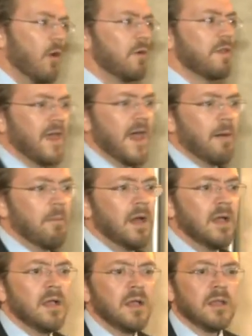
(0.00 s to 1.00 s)
owe
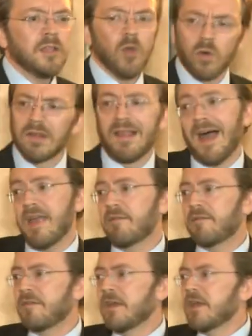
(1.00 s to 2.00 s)
them your
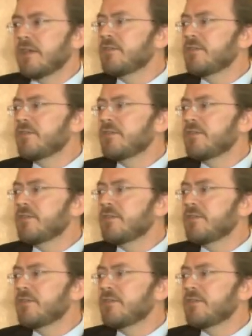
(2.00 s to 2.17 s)
life.